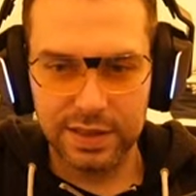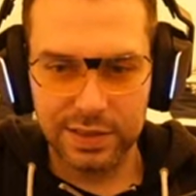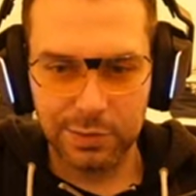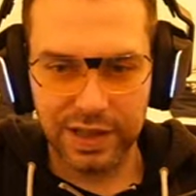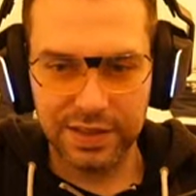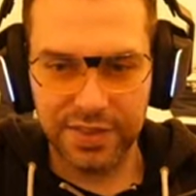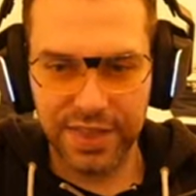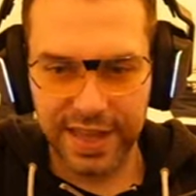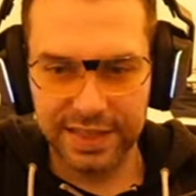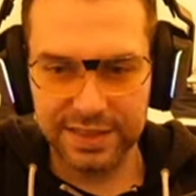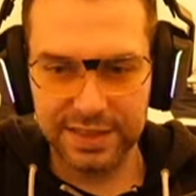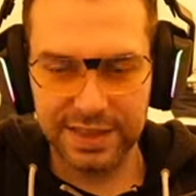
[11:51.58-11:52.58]
Three
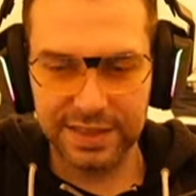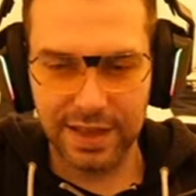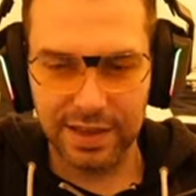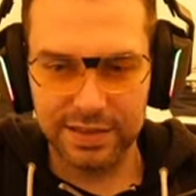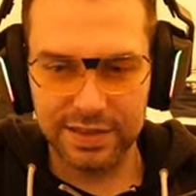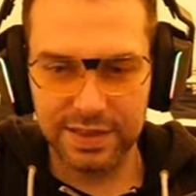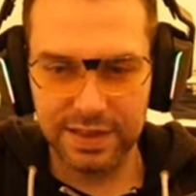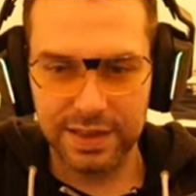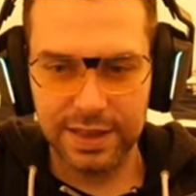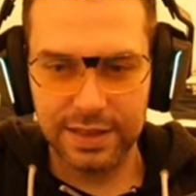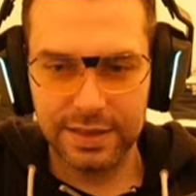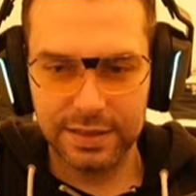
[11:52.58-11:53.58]
things he does.
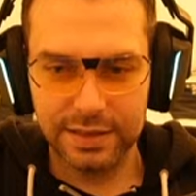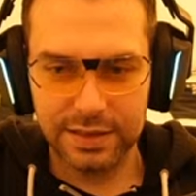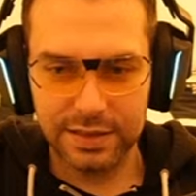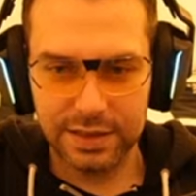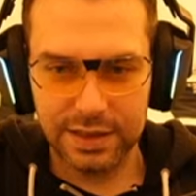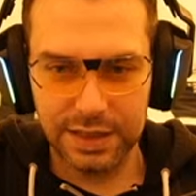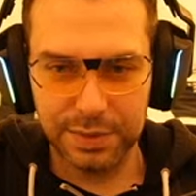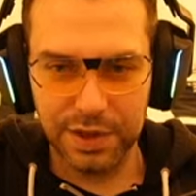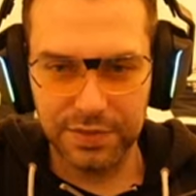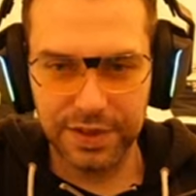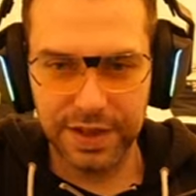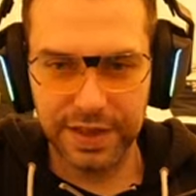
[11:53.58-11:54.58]

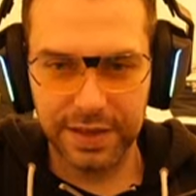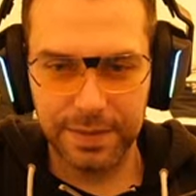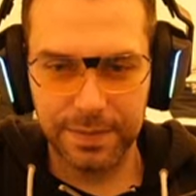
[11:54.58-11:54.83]
Debuffing,